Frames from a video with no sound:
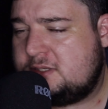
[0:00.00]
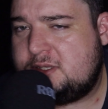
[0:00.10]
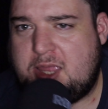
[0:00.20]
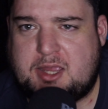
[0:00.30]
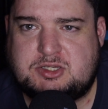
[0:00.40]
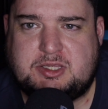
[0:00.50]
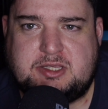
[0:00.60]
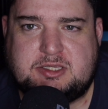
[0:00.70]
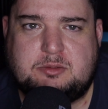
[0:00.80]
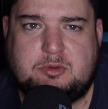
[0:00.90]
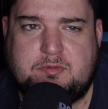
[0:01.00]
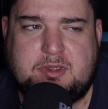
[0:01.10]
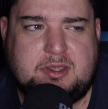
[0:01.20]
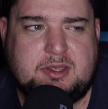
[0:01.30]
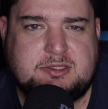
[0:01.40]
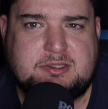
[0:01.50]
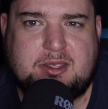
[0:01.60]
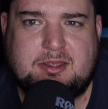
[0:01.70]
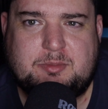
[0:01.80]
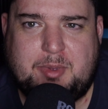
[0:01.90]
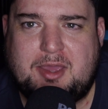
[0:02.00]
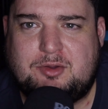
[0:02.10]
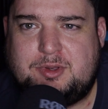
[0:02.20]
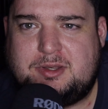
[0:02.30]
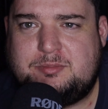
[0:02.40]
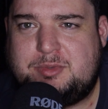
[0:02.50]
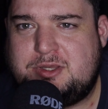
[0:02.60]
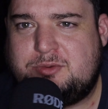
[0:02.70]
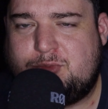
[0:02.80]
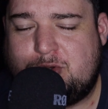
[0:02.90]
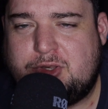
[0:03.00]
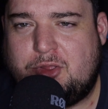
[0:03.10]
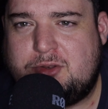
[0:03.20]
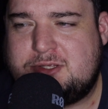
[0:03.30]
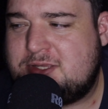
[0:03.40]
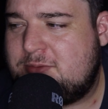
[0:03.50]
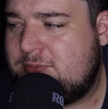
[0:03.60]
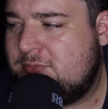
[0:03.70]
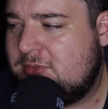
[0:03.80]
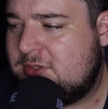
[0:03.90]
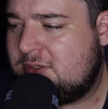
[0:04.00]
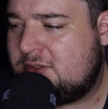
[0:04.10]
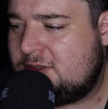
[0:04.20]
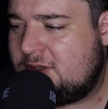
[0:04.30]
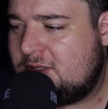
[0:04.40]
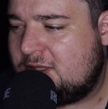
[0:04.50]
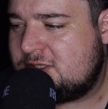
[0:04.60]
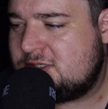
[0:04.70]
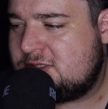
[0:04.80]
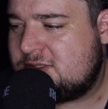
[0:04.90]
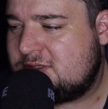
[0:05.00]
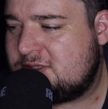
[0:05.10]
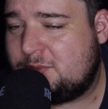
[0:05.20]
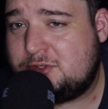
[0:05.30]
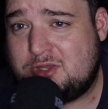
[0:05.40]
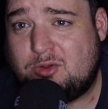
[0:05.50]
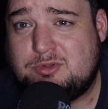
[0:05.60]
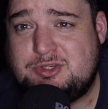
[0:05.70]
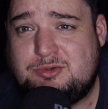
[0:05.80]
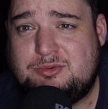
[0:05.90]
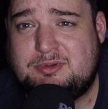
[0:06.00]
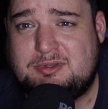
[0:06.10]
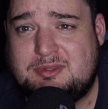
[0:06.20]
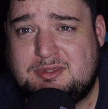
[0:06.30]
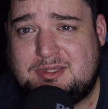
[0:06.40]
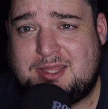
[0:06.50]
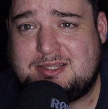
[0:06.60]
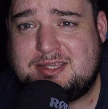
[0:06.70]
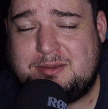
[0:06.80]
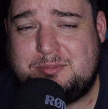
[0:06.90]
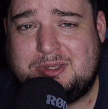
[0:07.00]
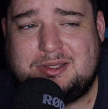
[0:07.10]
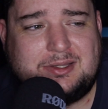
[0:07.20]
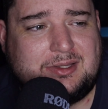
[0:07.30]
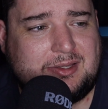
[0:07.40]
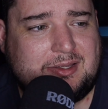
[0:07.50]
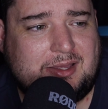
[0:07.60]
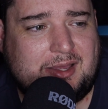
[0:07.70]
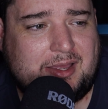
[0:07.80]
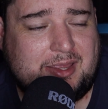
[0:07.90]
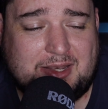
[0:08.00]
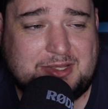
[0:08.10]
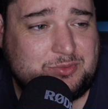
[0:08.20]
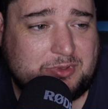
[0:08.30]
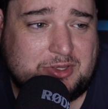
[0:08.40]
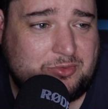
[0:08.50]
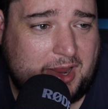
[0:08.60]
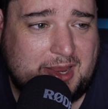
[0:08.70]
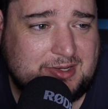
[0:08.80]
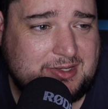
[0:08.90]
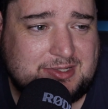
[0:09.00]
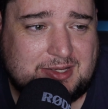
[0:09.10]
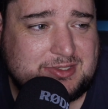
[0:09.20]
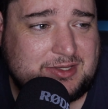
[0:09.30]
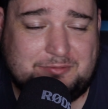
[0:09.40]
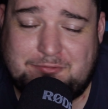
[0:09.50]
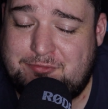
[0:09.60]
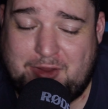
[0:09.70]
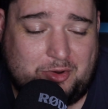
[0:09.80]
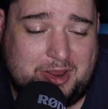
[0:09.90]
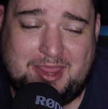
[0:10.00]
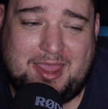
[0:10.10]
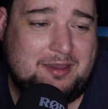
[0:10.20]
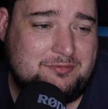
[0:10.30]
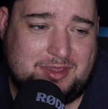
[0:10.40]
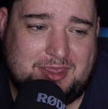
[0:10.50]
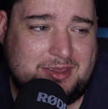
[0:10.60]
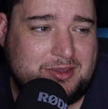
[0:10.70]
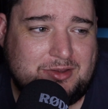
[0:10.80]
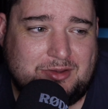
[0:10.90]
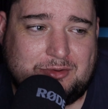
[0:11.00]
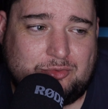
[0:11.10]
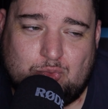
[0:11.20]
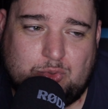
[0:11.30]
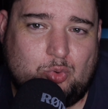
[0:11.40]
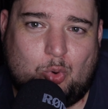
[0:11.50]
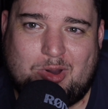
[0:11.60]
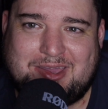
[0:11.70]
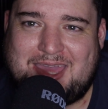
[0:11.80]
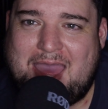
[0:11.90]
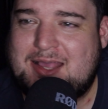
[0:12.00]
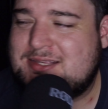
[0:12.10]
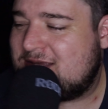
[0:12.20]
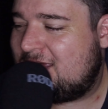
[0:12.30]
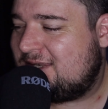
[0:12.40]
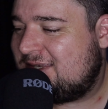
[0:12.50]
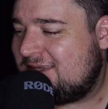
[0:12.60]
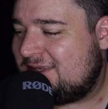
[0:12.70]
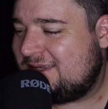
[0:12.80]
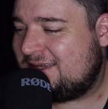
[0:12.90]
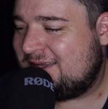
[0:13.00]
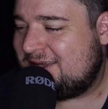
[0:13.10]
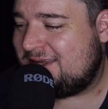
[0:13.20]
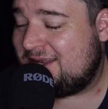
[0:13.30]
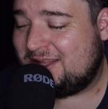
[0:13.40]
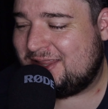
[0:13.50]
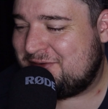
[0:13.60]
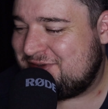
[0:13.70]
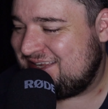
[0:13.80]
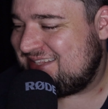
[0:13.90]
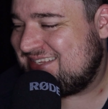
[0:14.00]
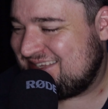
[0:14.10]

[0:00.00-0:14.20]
he actually is in the movie as uh, the penguin, but you wouldn't notice him unless someone told you that that's him. Uh, and he's really great. He does a very heavy New York accent, uh, and I love it.